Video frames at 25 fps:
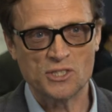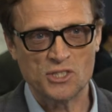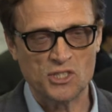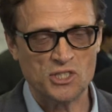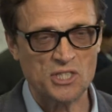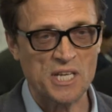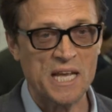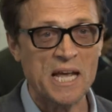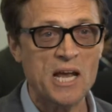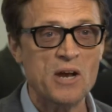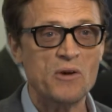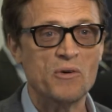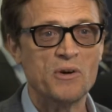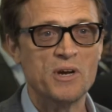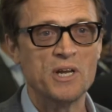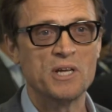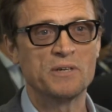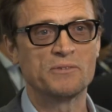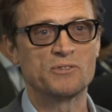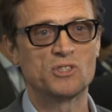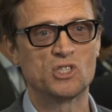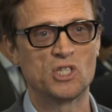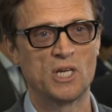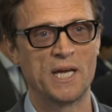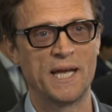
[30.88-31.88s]
a theory
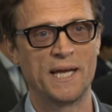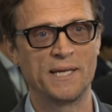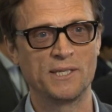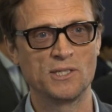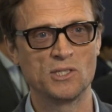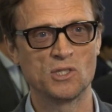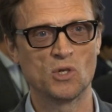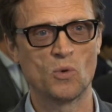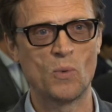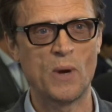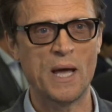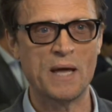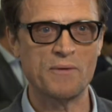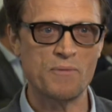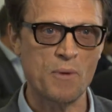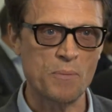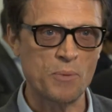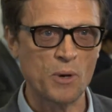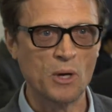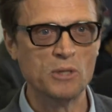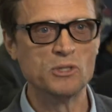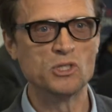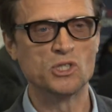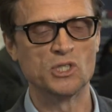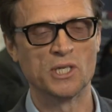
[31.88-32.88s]
of change, a way of
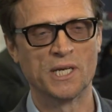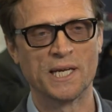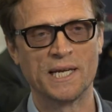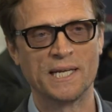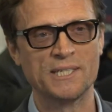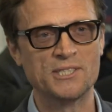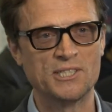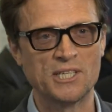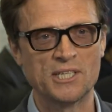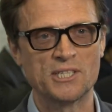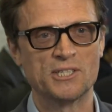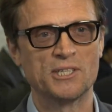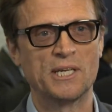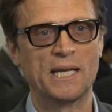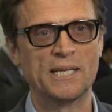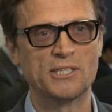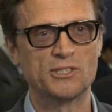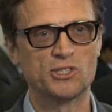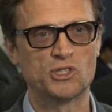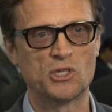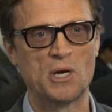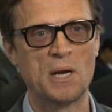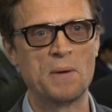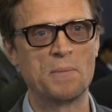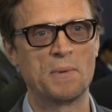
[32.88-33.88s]
approaching it is
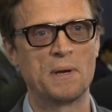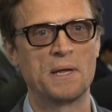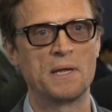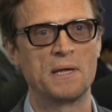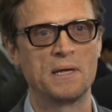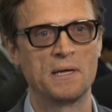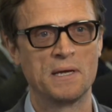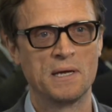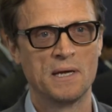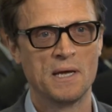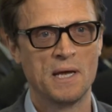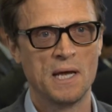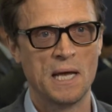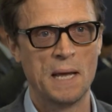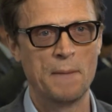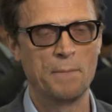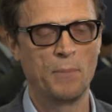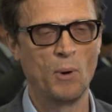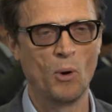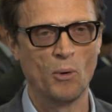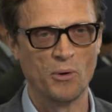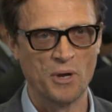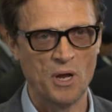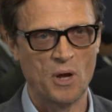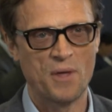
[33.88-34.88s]
extremely
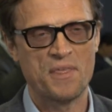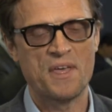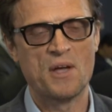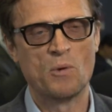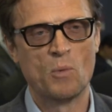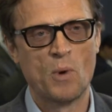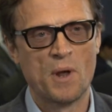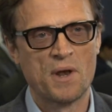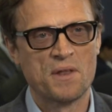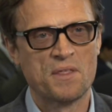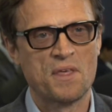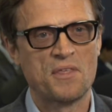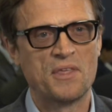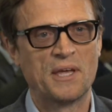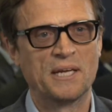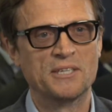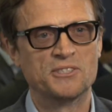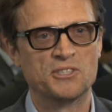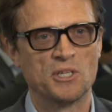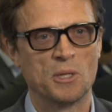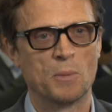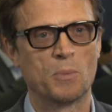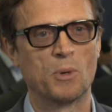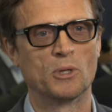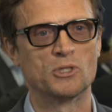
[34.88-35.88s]
important. I think one of the things
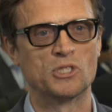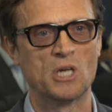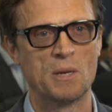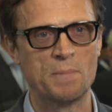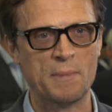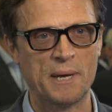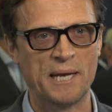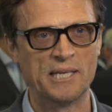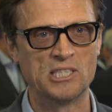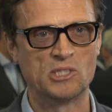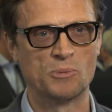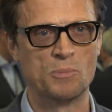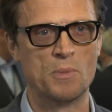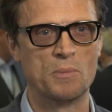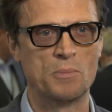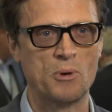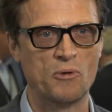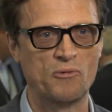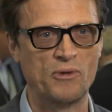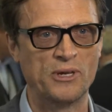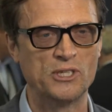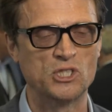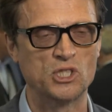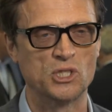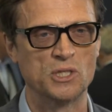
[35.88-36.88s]
that the project management
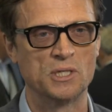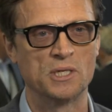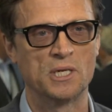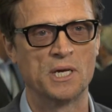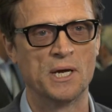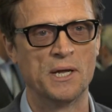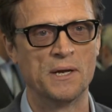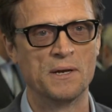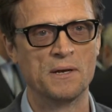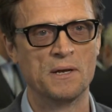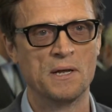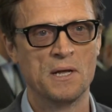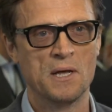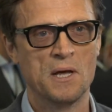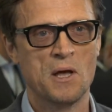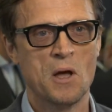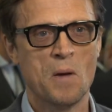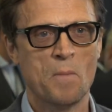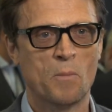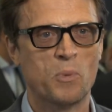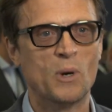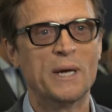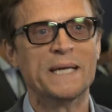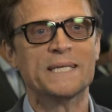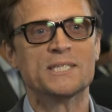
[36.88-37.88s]
profession can
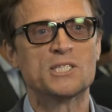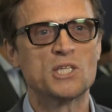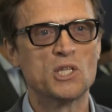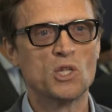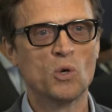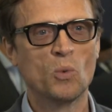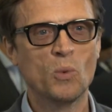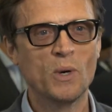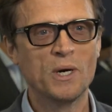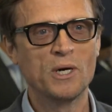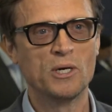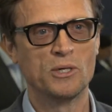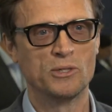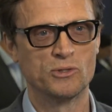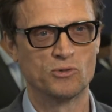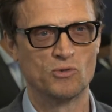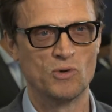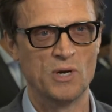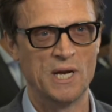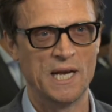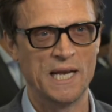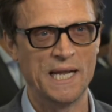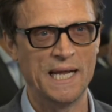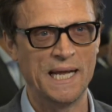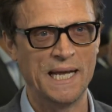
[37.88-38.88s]
bring to the world
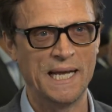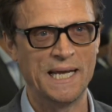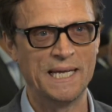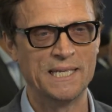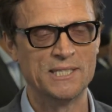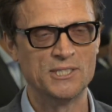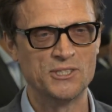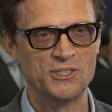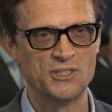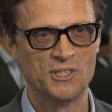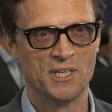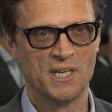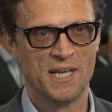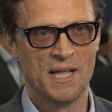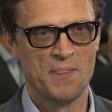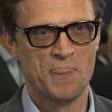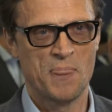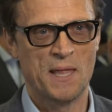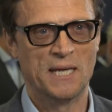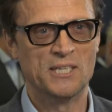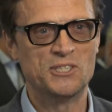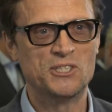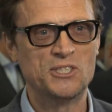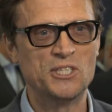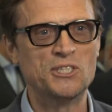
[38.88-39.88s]
really is
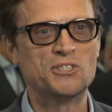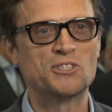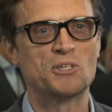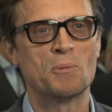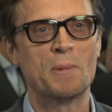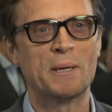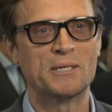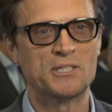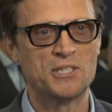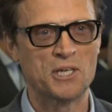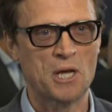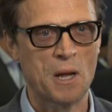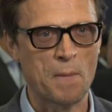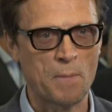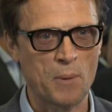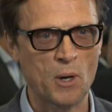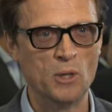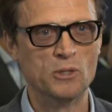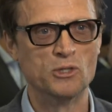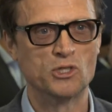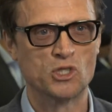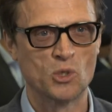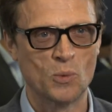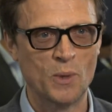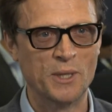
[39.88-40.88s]
a systematic
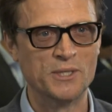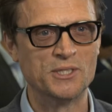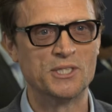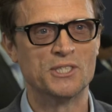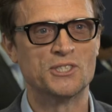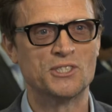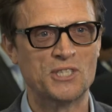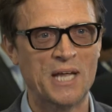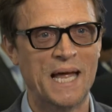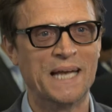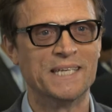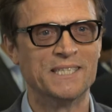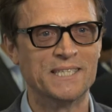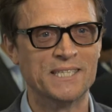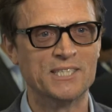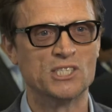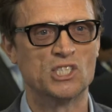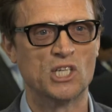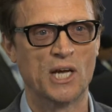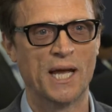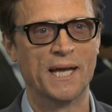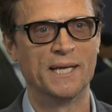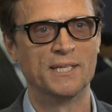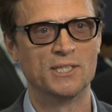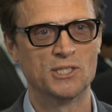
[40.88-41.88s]
approach to understanding
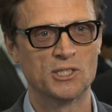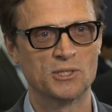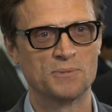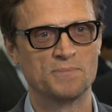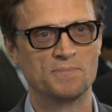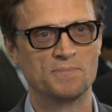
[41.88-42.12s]
change.